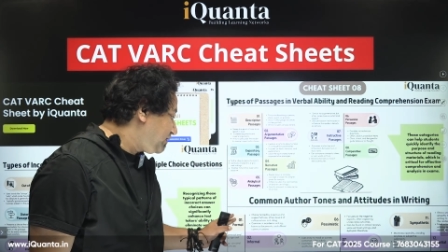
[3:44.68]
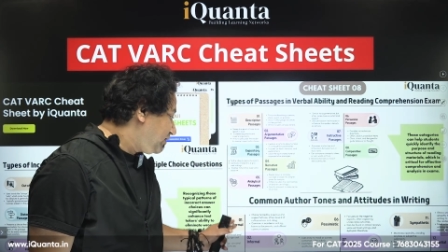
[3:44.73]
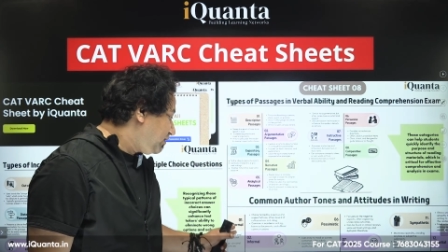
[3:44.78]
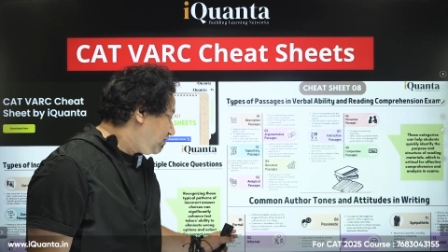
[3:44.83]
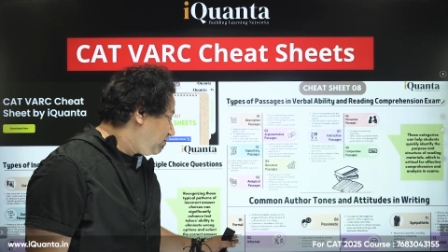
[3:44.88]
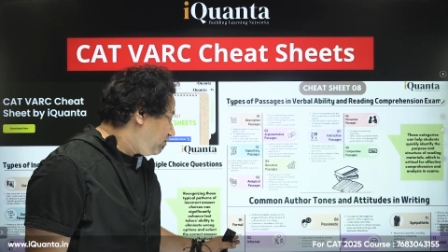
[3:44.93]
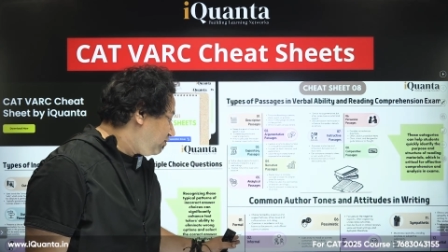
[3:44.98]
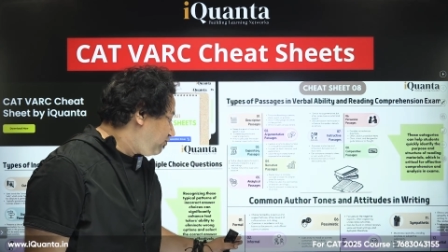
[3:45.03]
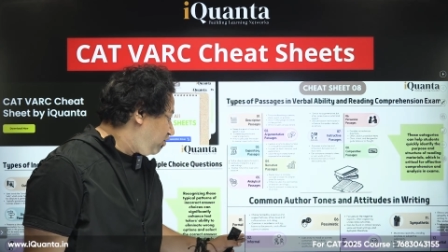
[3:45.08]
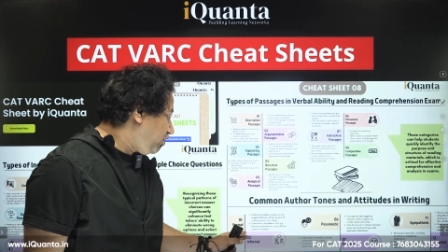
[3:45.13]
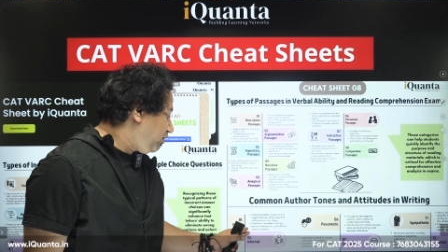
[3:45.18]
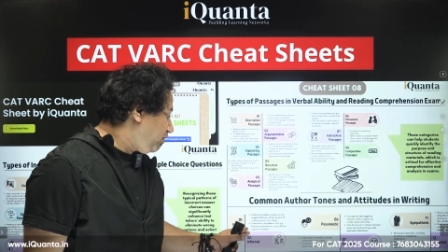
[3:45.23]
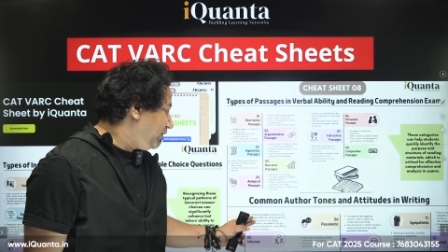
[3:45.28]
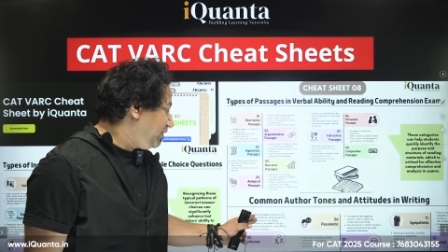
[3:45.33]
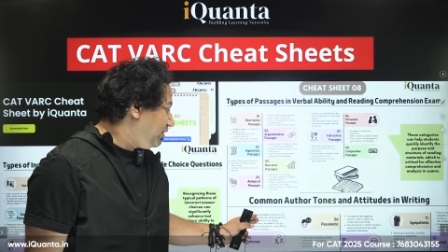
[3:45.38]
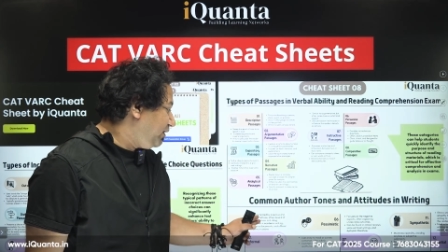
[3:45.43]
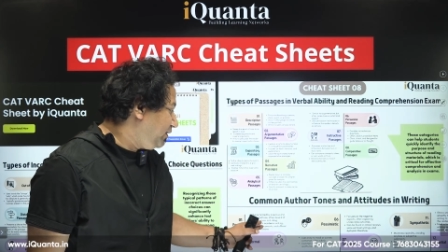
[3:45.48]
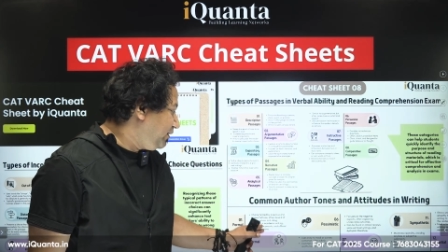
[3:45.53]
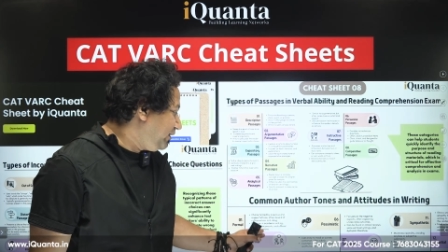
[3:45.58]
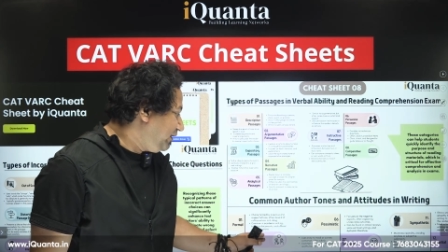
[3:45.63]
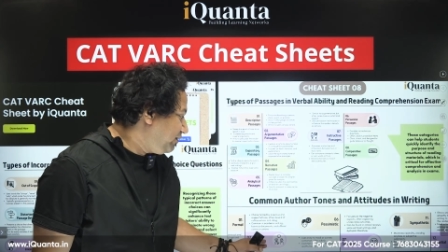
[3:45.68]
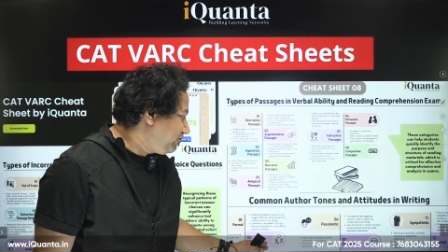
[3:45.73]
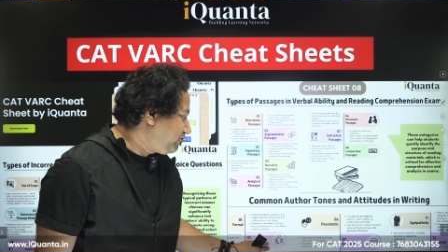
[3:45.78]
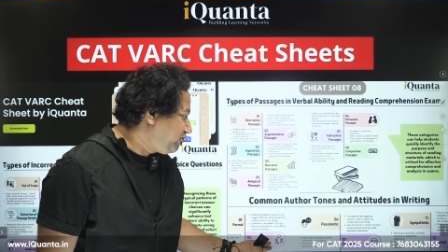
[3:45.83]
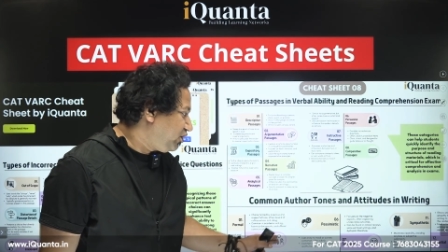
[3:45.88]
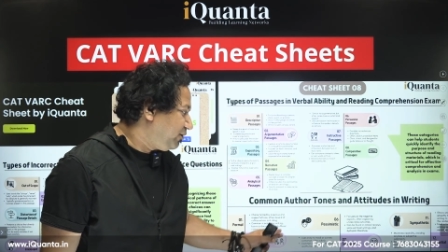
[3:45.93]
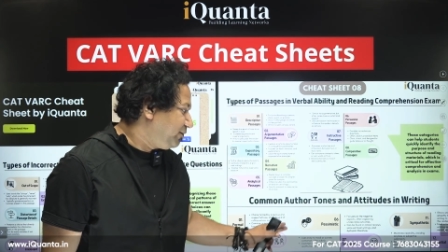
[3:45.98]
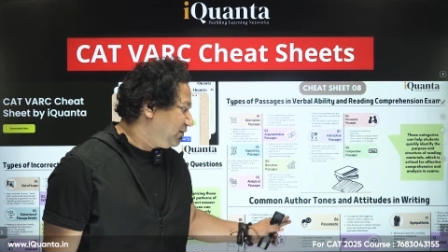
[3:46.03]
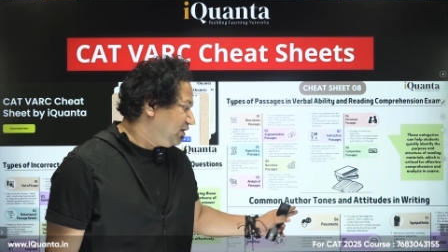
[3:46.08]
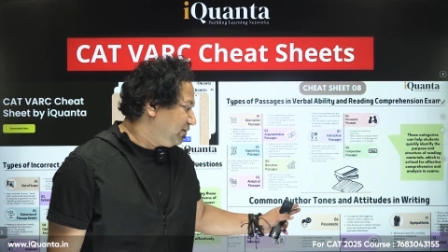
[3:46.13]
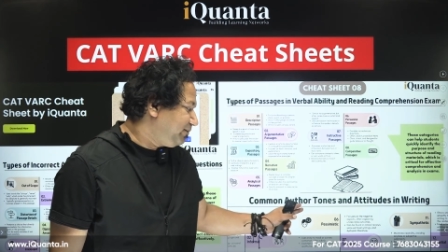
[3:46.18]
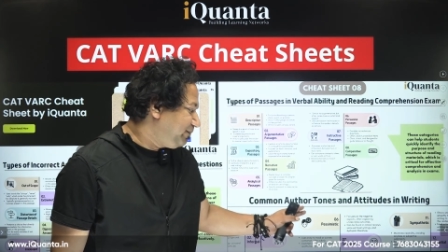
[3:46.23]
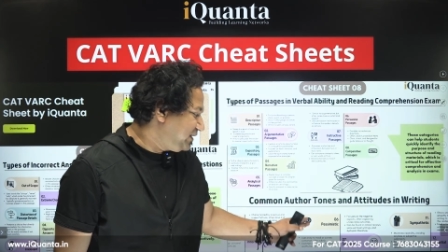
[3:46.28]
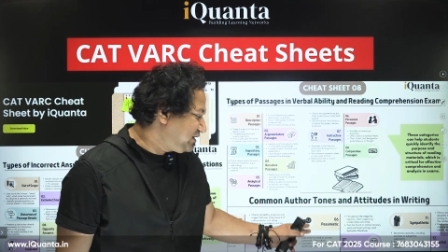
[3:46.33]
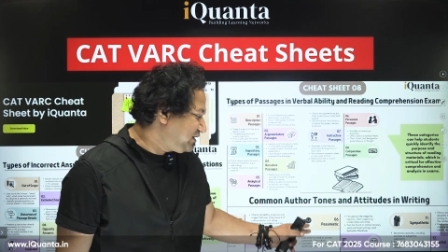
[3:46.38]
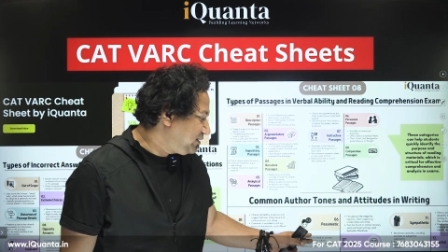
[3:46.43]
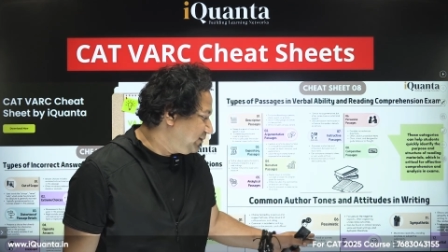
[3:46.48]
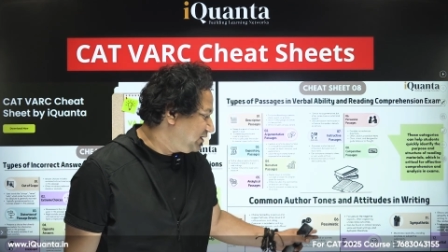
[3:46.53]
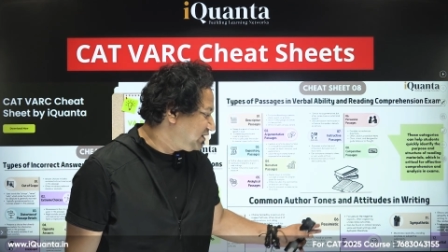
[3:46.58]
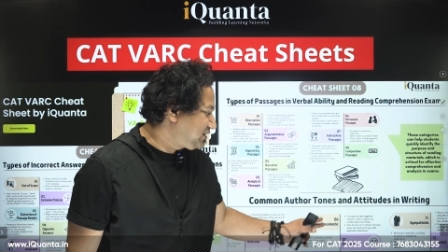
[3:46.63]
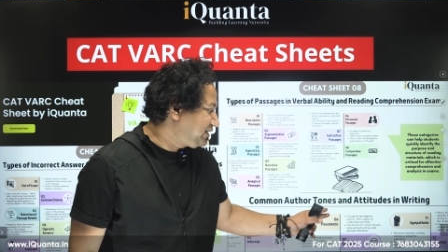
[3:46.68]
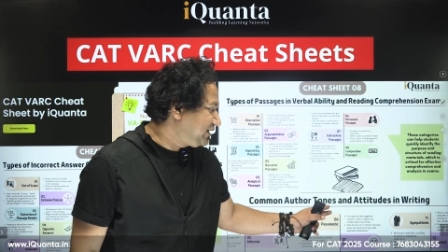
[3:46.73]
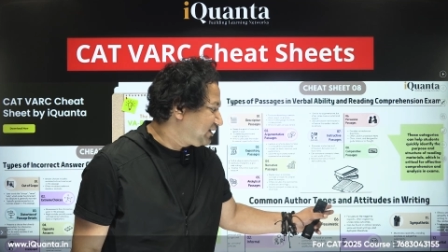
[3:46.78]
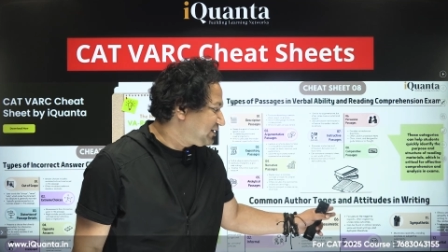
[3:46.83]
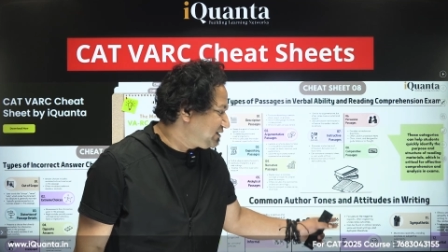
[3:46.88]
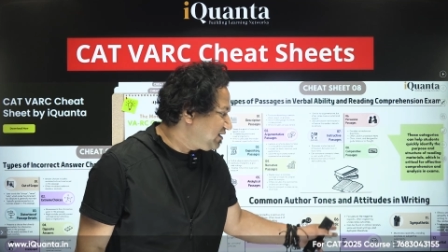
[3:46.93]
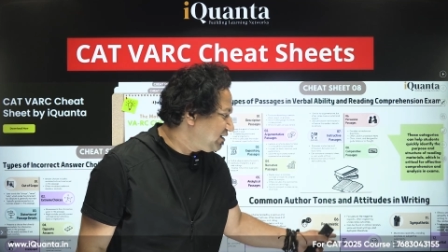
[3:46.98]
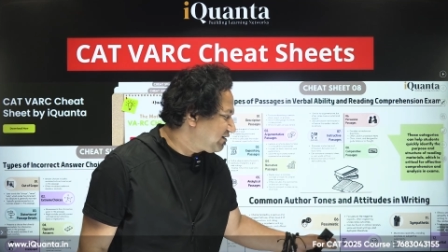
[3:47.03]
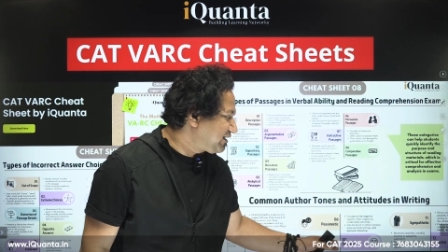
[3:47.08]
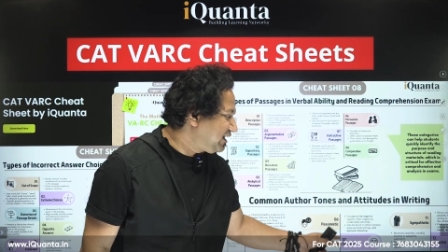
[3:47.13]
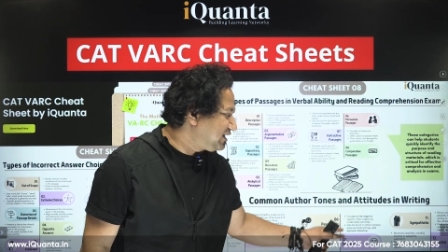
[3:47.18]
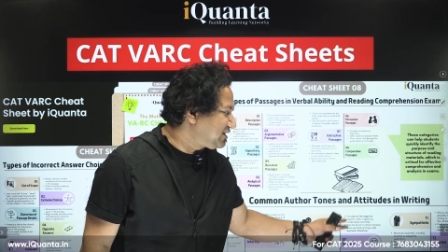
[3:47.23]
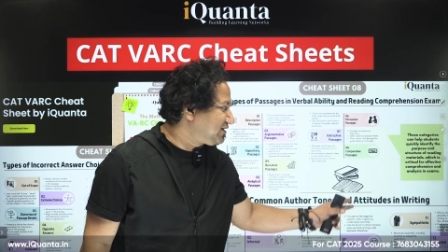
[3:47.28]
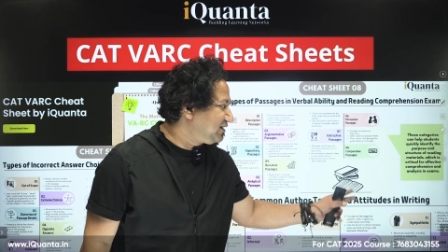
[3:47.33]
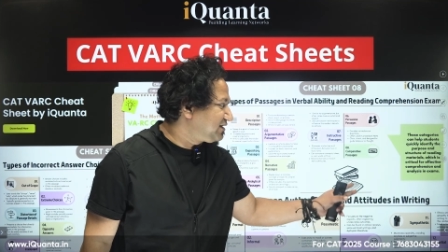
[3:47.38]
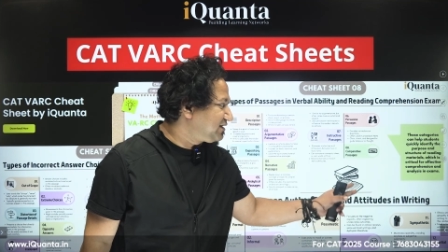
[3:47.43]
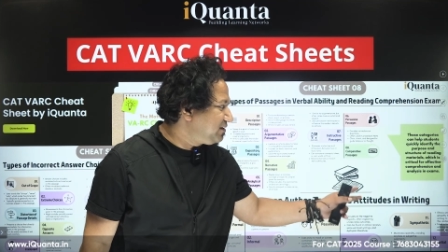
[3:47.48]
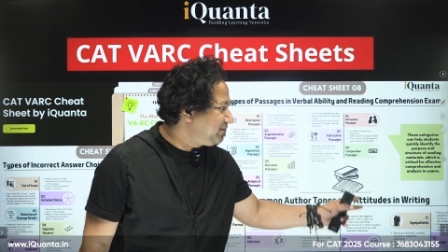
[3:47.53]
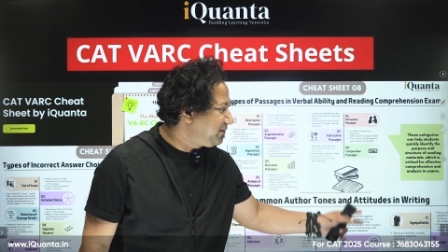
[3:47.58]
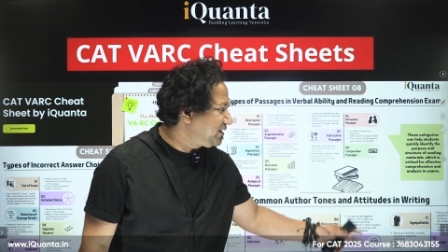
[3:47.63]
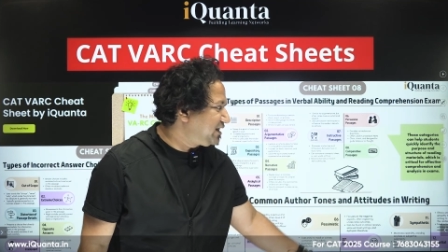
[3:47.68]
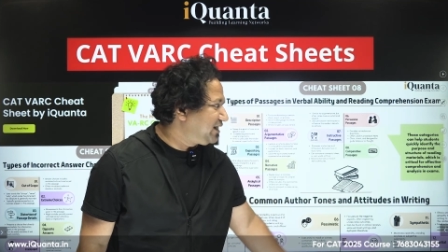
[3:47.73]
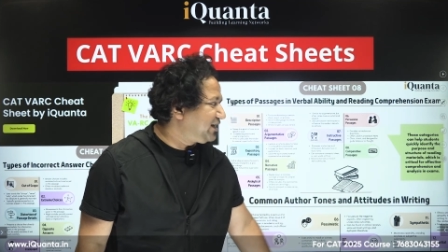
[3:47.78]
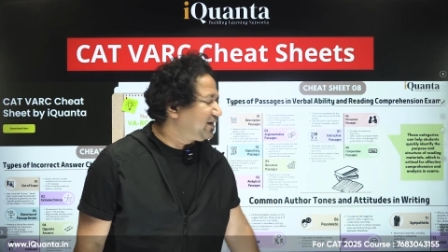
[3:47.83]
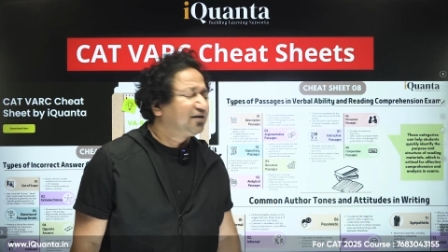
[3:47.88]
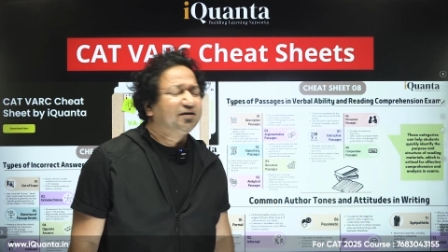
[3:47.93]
formal, informal, pessimistic, sarcastic, sympathetic.